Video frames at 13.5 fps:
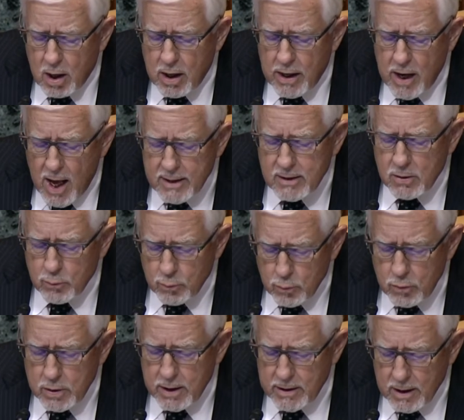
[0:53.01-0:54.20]
are not the
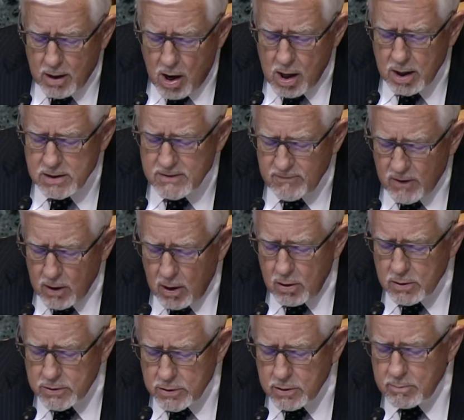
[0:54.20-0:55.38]
root of the cause of our
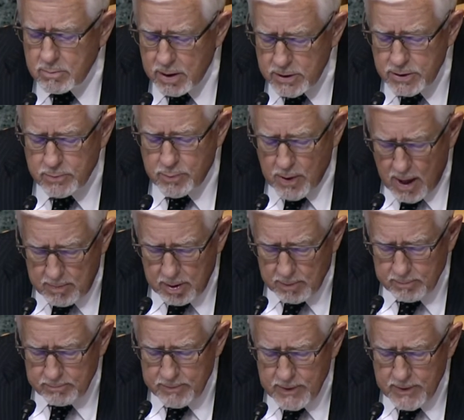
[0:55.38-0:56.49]
long term budget problem.